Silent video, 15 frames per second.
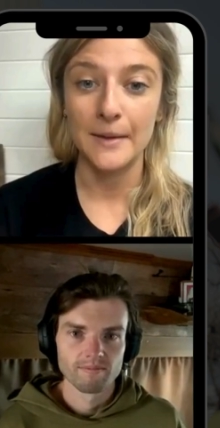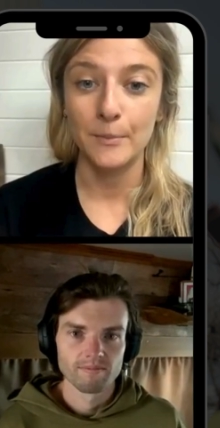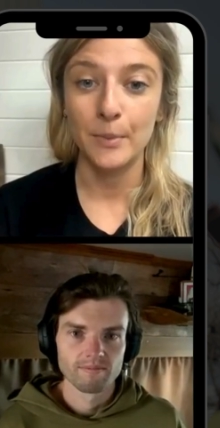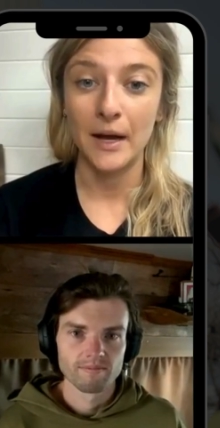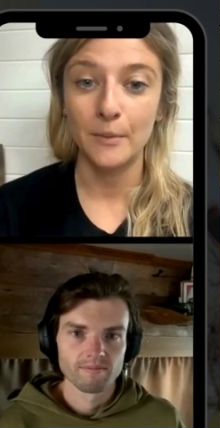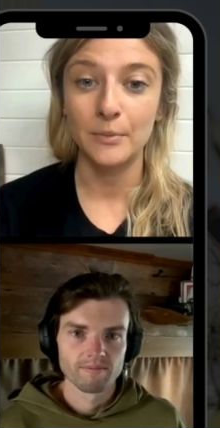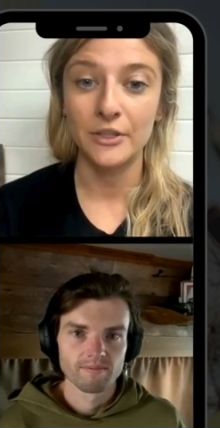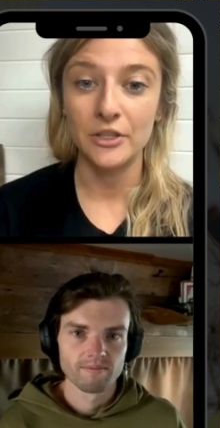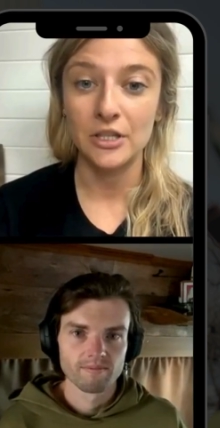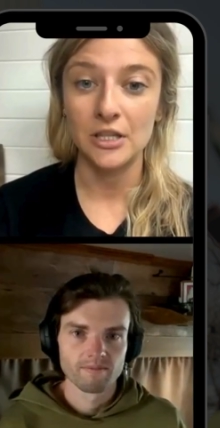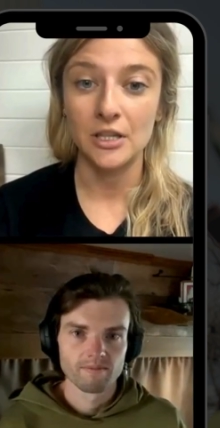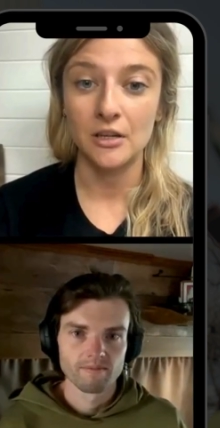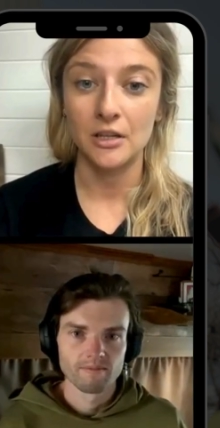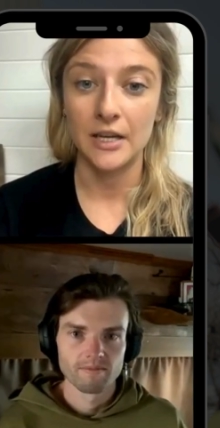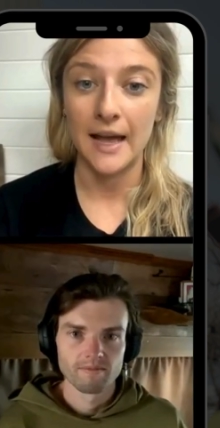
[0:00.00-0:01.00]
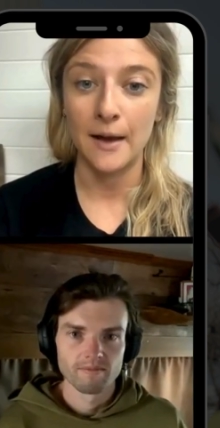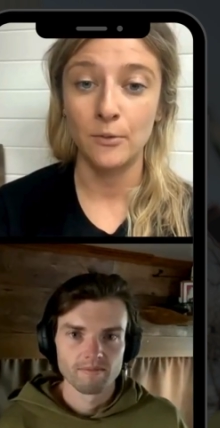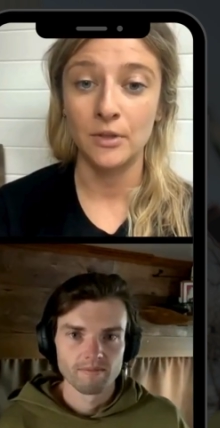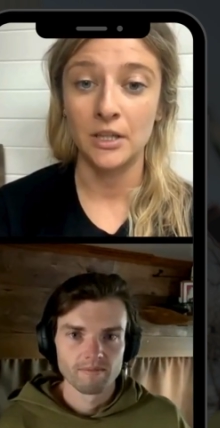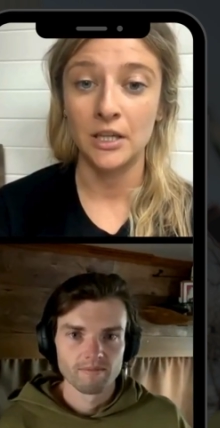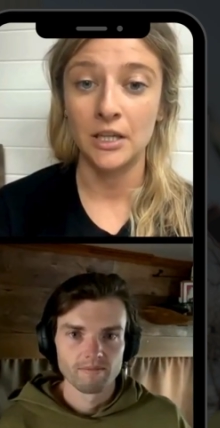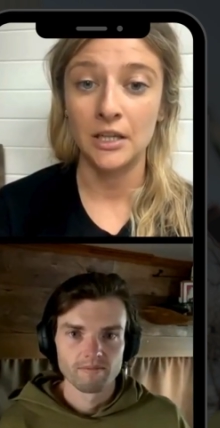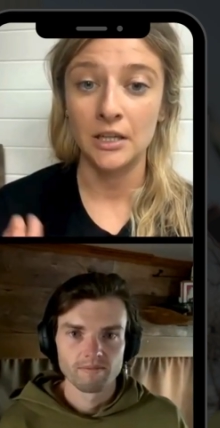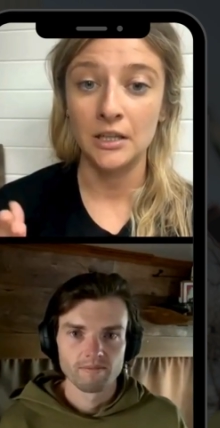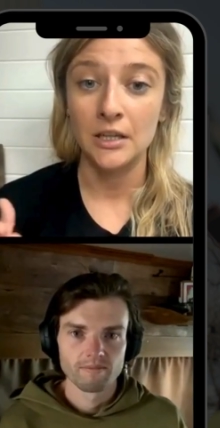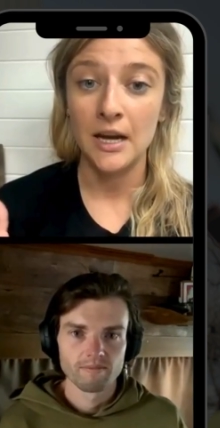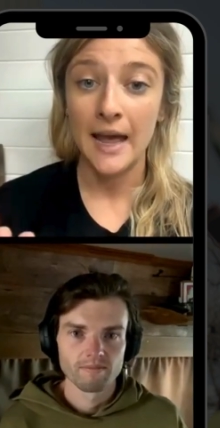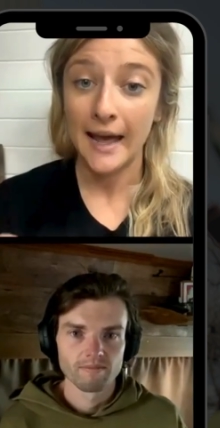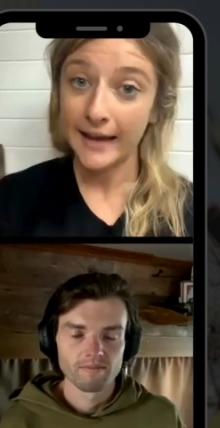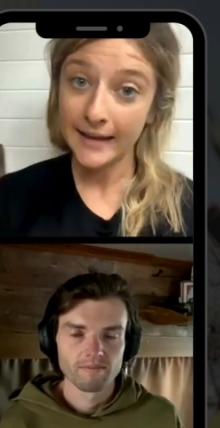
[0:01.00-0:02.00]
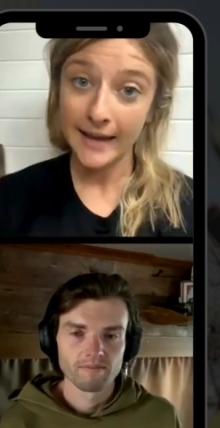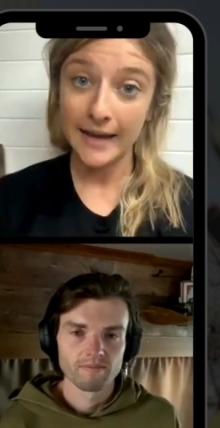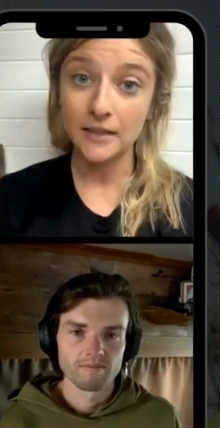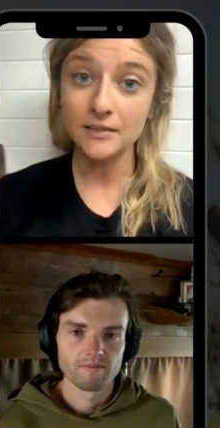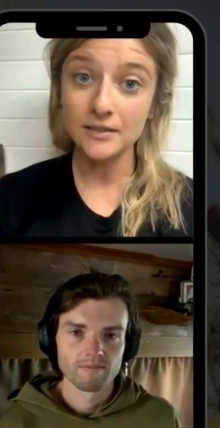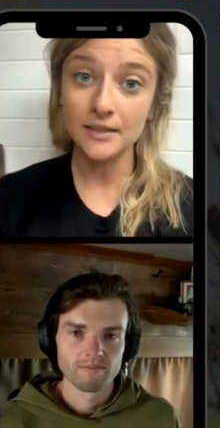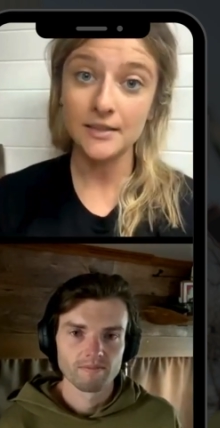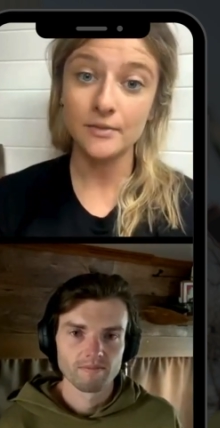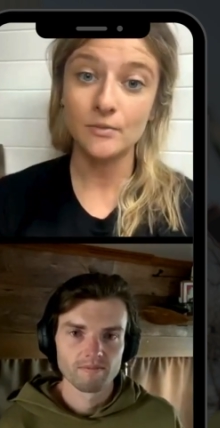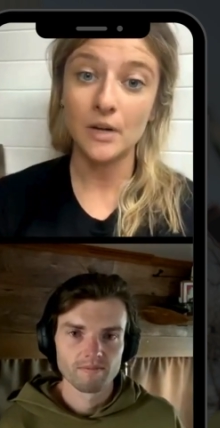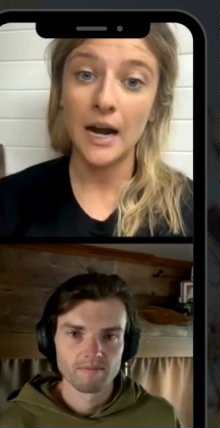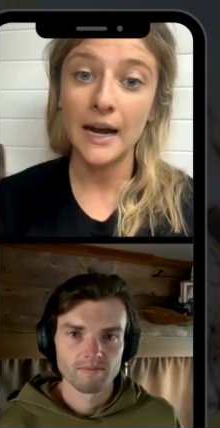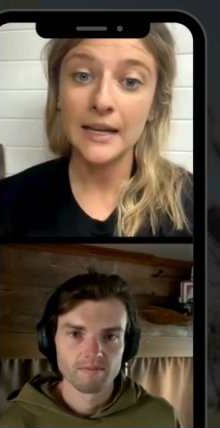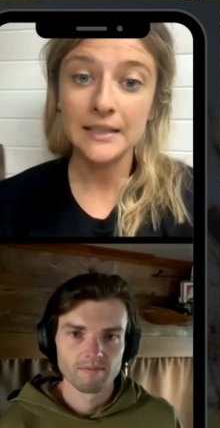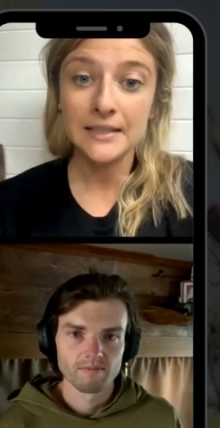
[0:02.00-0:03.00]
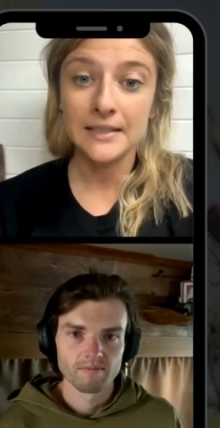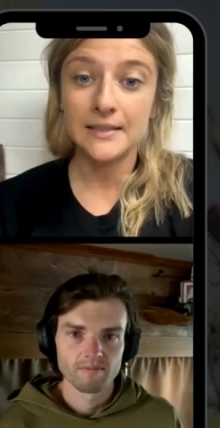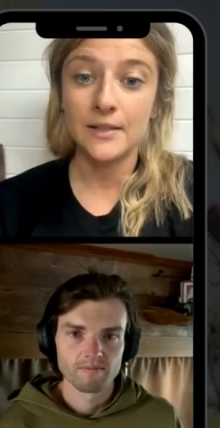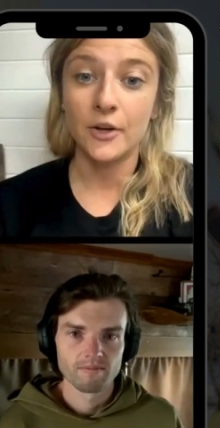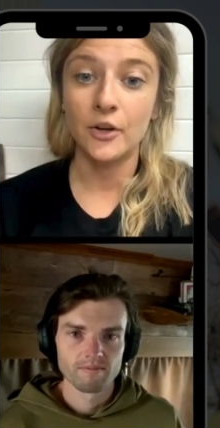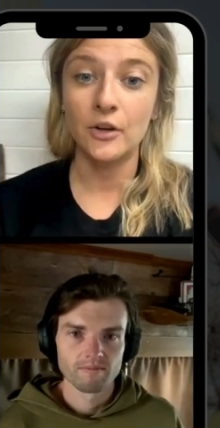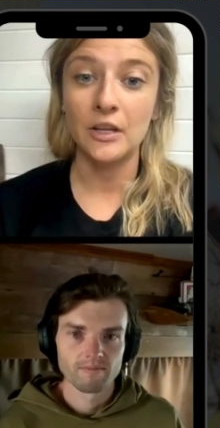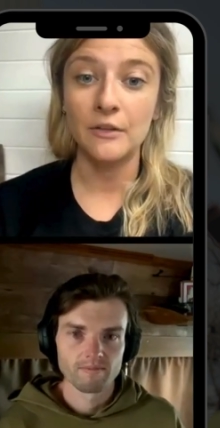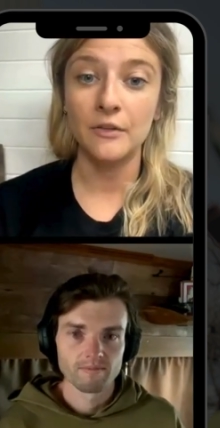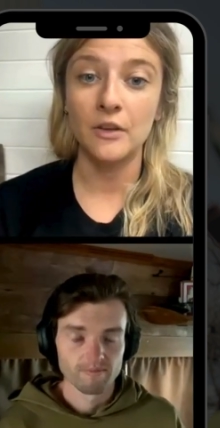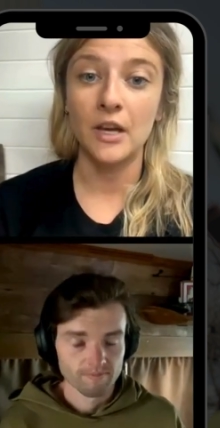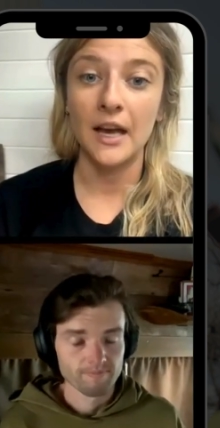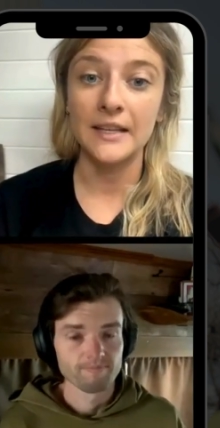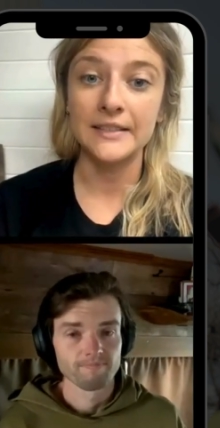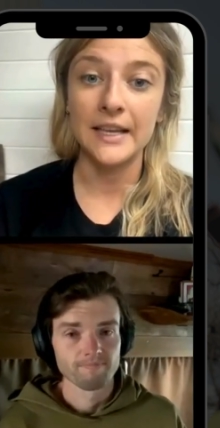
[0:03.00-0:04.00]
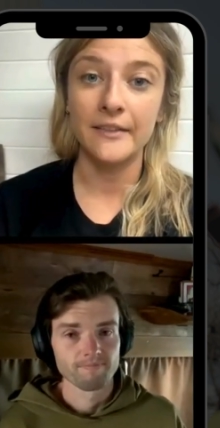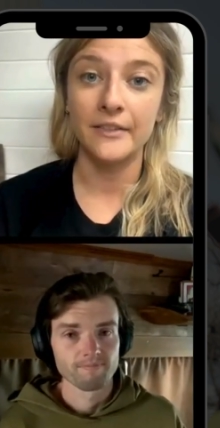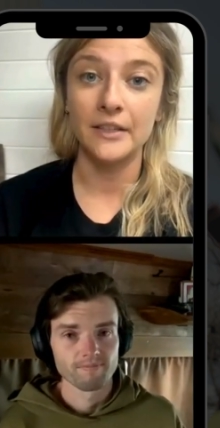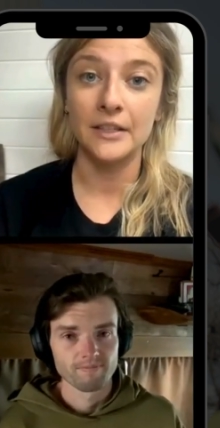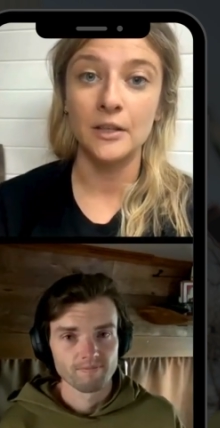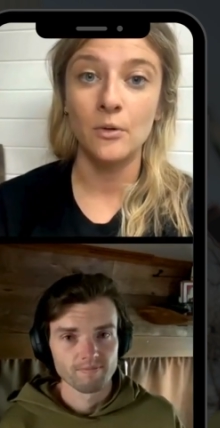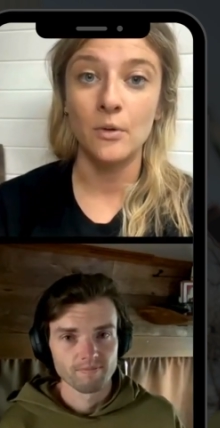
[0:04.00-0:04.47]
Speaker 1: and publish it on our accounts, right? So if you guys have any